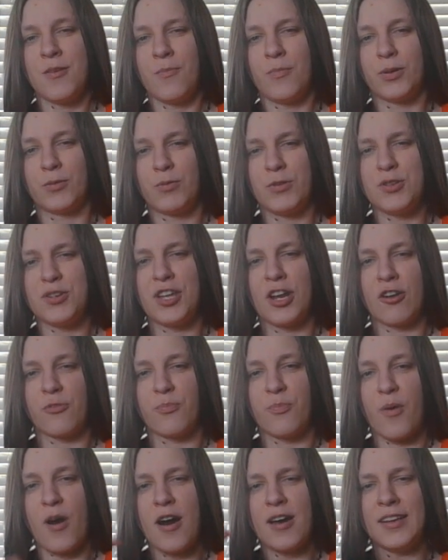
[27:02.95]
But when you get out of
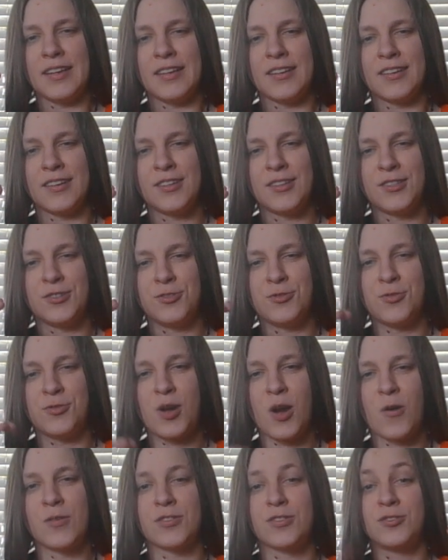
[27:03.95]
body, you
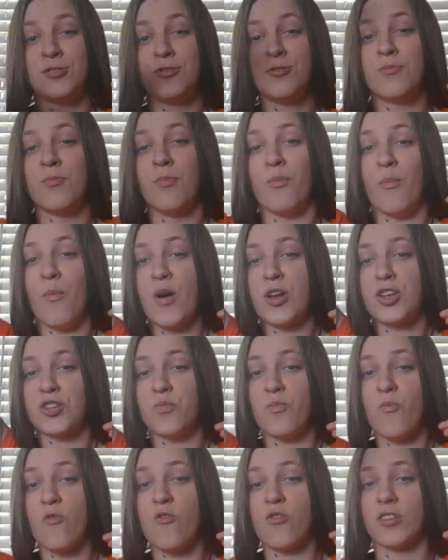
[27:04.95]
go into much
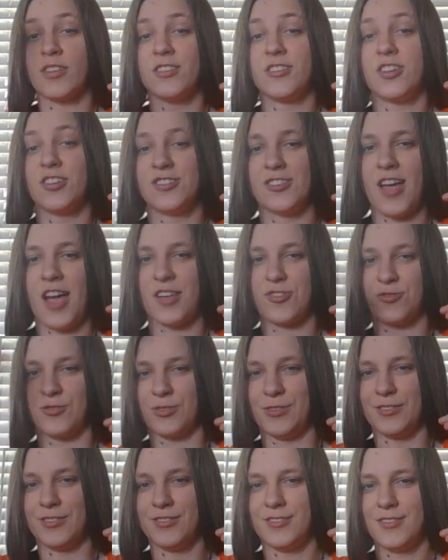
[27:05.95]
more than just
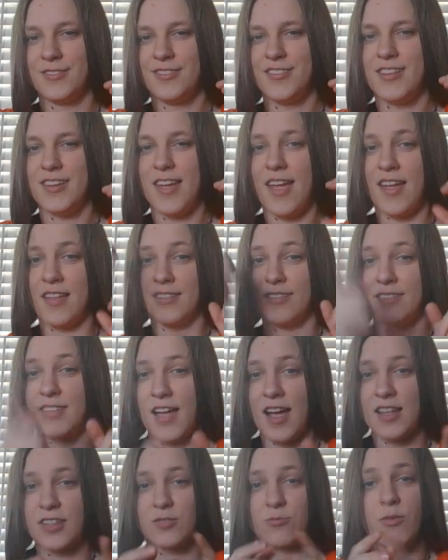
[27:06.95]
astral. And
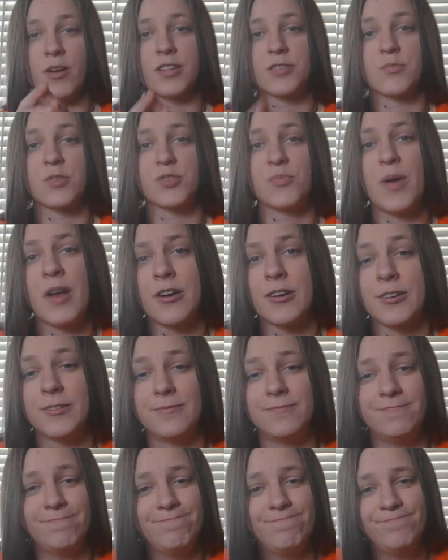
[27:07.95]
that's why it's much better.
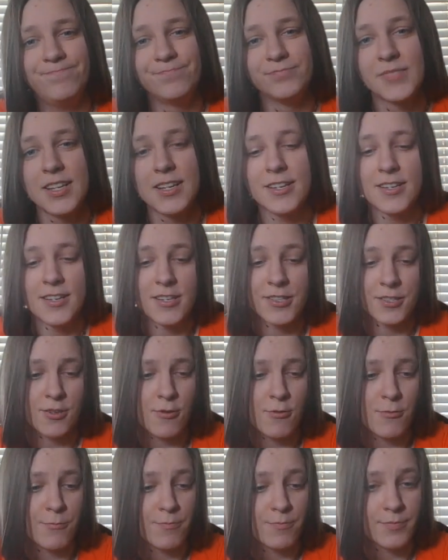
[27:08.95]

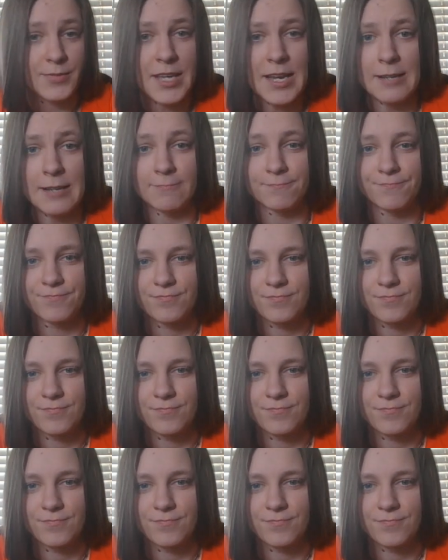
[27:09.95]
So, yeah.